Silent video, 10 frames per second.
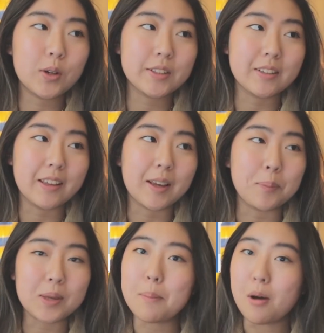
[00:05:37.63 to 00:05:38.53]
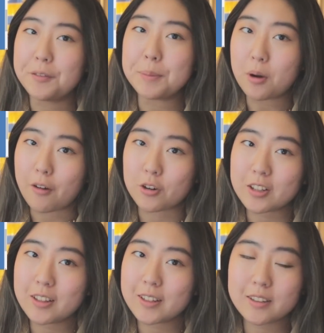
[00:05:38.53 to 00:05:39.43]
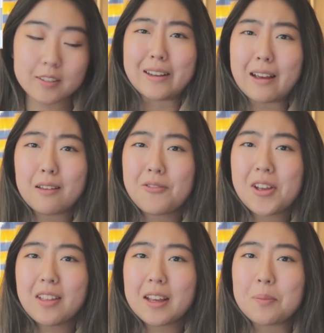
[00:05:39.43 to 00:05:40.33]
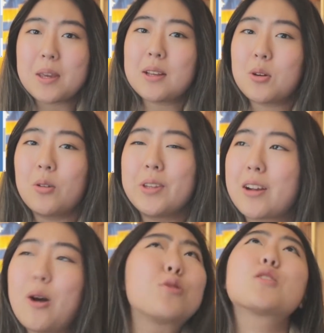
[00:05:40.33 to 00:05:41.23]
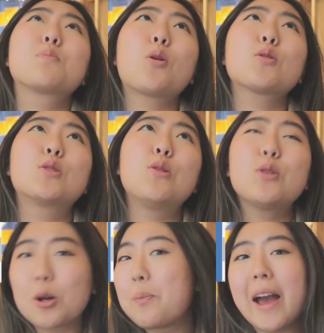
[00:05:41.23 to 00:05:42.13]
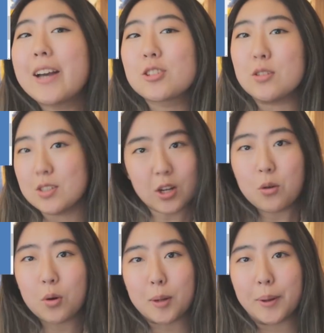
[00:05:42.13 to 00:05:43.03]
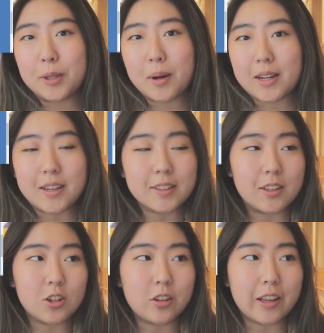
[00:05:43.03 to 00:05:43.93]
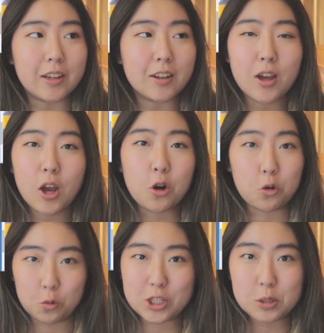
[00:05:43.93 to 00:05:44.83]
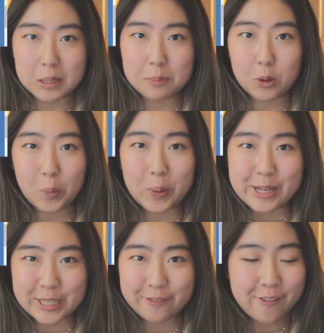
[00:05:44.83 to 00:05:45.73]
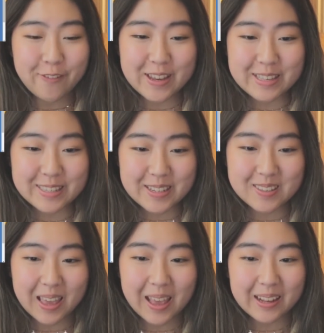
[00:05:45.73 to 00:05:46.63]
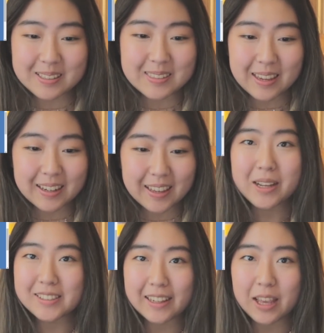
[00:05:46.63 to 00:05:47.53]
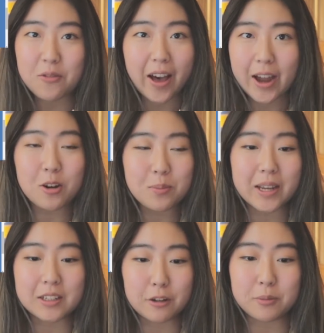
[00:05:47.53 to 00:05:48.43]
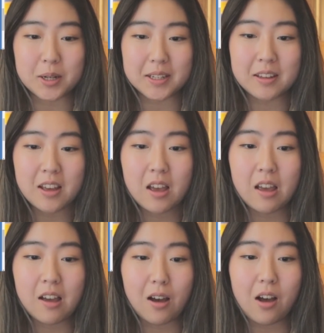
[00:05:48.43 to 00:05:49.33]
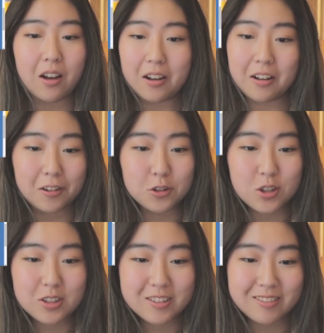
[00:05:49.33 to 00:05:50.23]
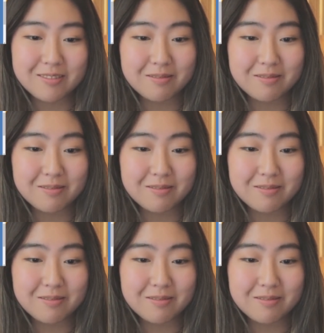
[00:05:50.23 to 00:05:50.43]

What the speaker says: want to like be above the poverty line. Like, I feel like being told like, oh, just pursue your passions and don't worry about the money is such a like rich people piece of advice to say. Because like if I don't make enough money, I'll just